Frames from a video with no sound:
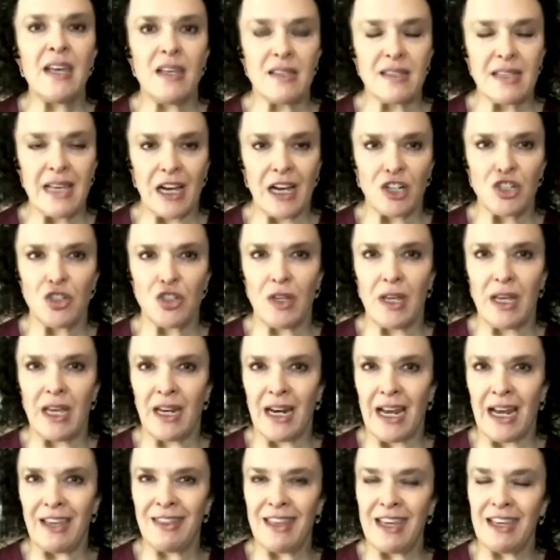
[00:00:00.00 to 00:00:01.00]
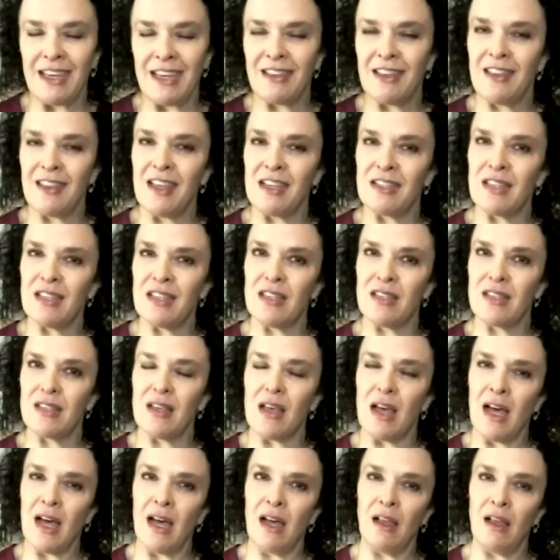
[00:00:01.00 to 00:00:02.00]
actually, and I think that this is
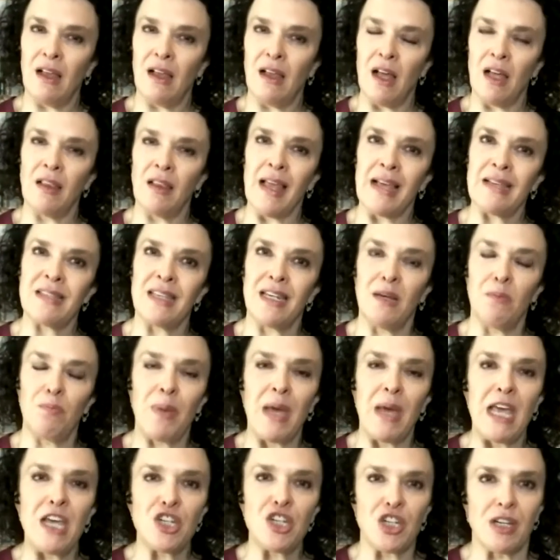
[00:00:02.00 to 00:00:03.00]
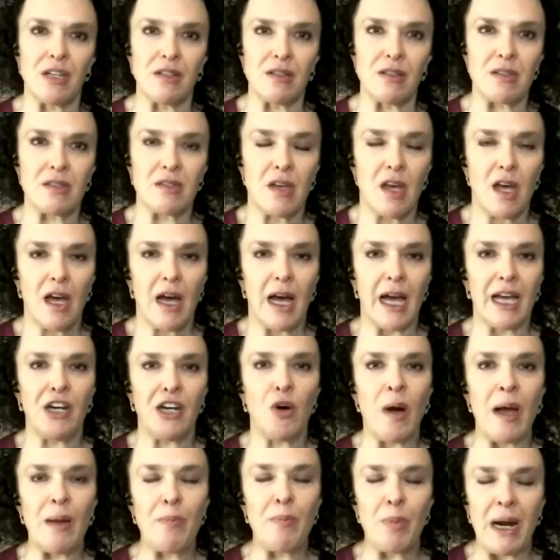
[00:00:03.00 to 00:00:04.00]
a lesson in patience. I know
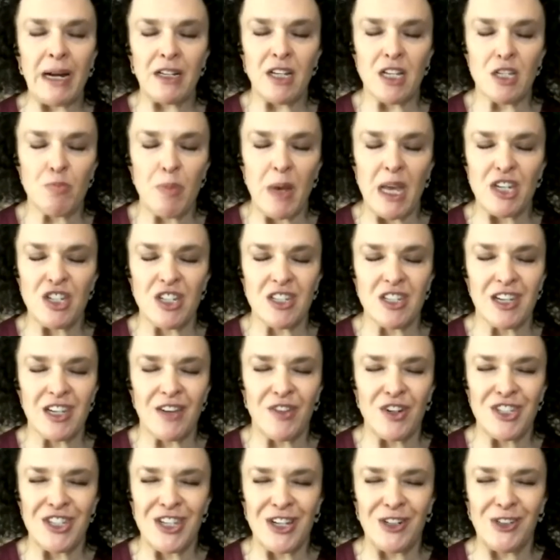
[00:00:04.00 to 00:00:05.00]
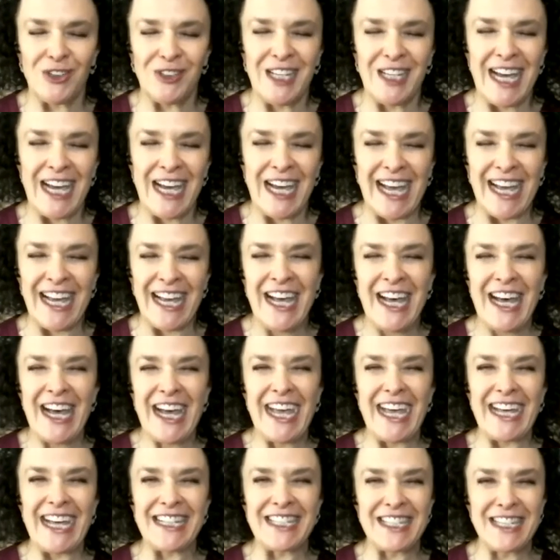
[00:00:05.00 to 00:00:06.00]
I practice patience every single day.
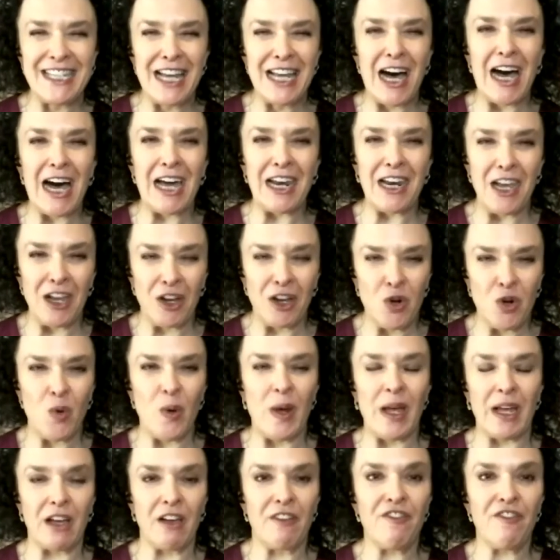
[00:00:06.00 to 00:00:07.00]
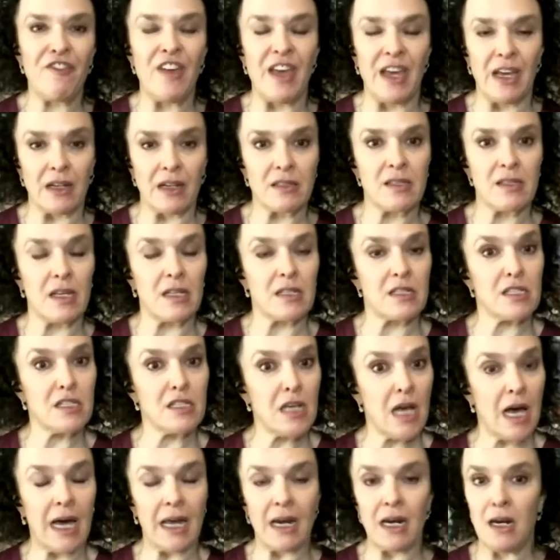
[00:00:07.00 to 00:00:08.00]
It's not a quick fix. It's
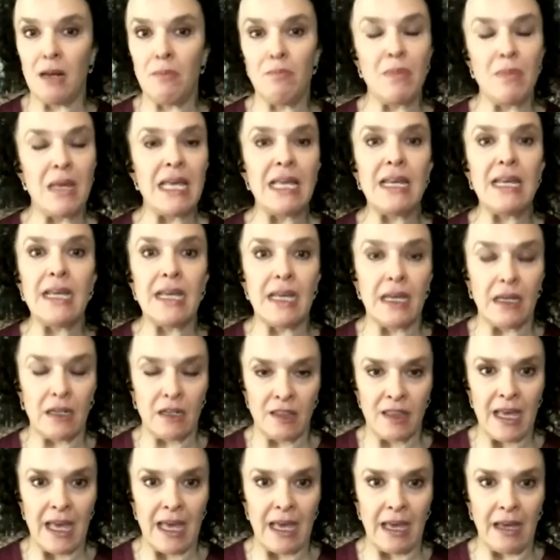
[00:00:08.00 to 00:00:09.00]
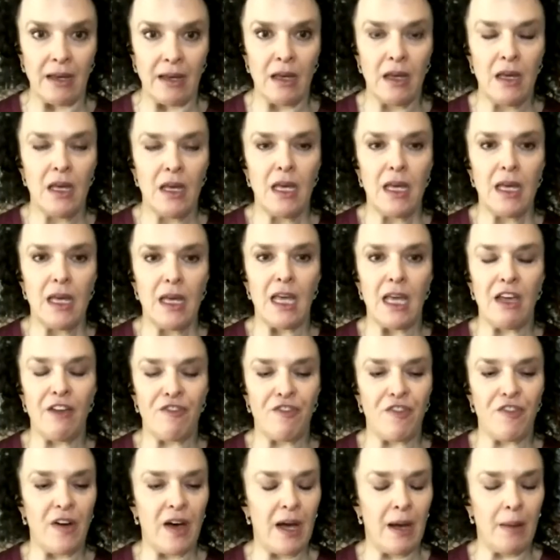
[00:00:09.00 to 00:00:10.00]
not an immediate thing. If
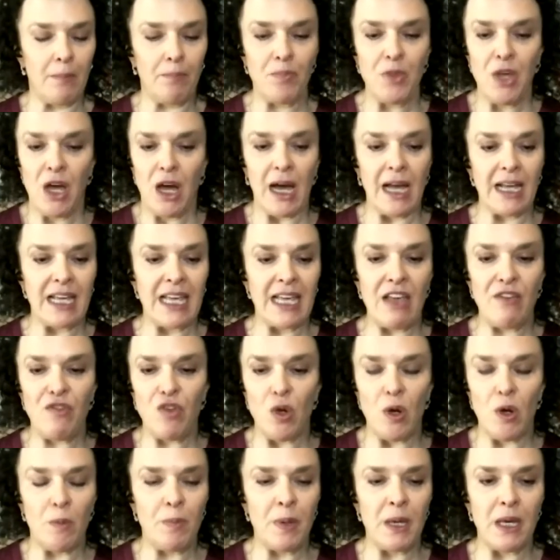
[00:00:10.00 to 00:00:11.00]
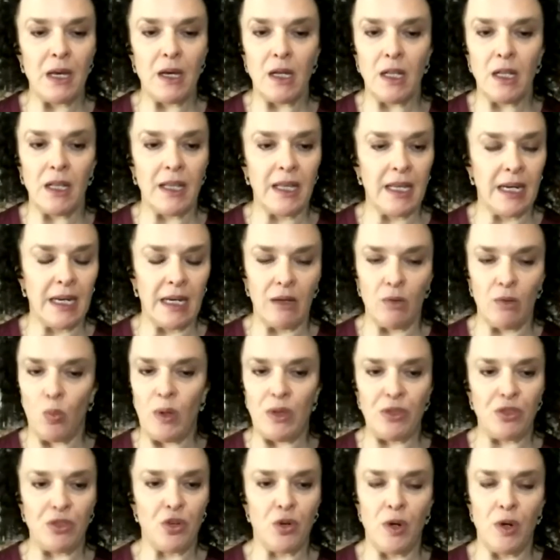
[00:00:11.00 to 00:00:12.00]
I gave you a pill and it
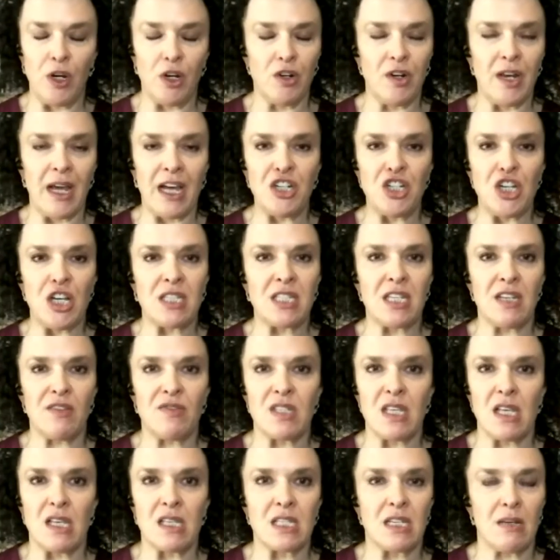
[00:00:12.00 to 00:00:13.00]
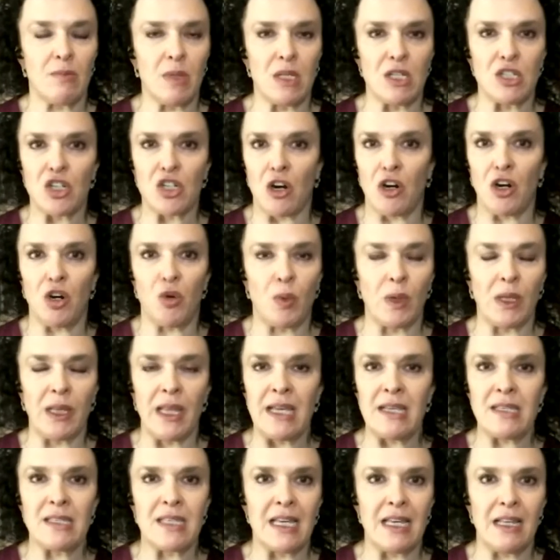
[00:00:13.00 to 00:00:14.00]
went through your digestive system and started
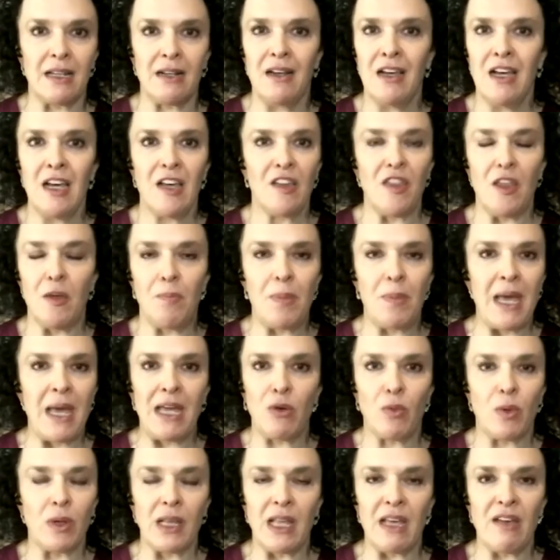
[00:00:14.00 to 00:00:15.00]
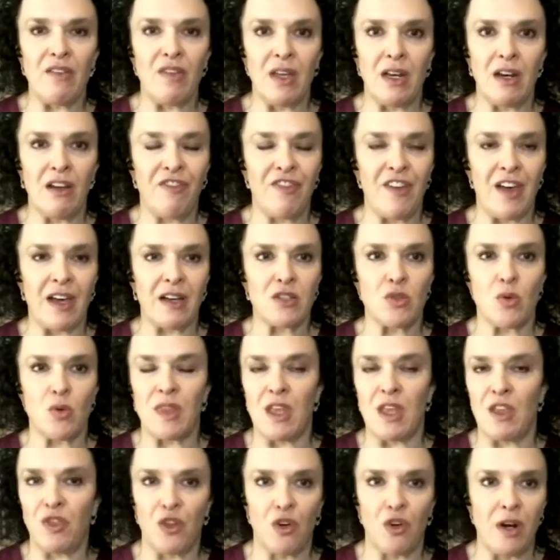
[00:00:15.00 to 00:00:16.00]
releasing the pain relieving effects
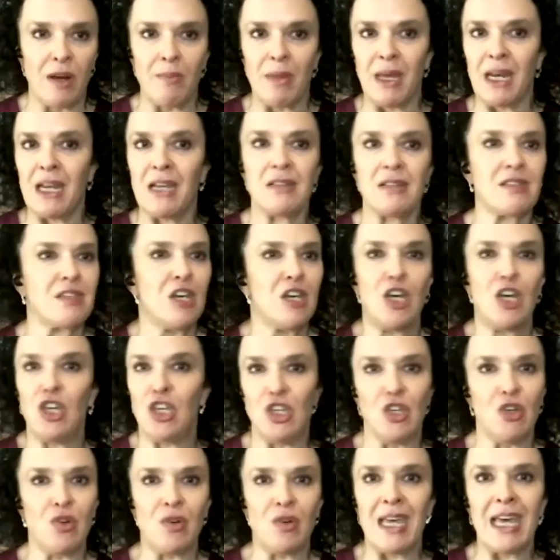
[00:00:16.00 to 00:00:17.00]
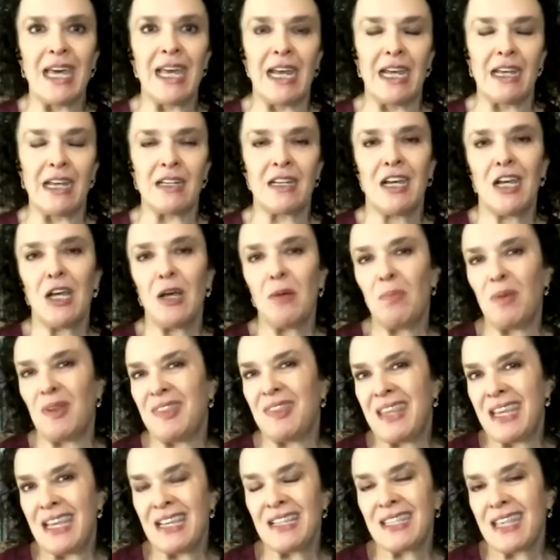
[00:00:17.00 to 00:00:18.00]
within 30 minutes, you get it. But
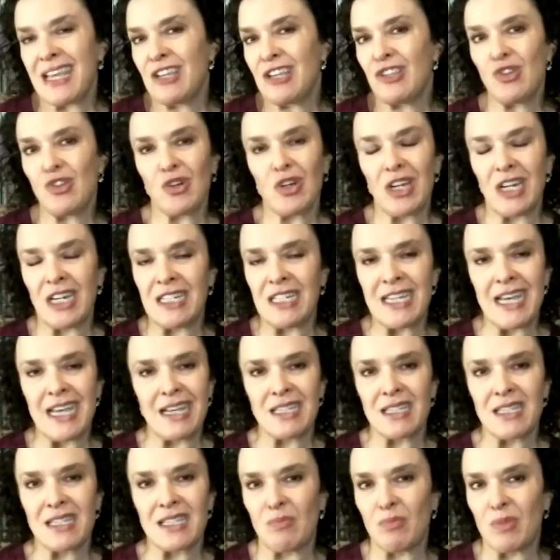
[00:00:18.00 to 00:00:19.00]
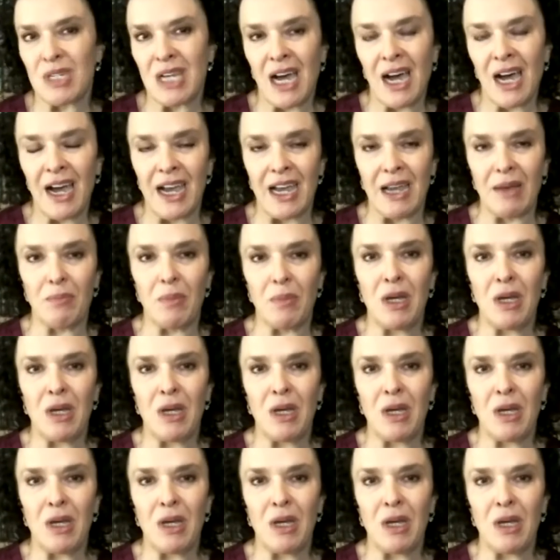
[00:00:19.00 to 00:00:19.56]
these things are going to take some time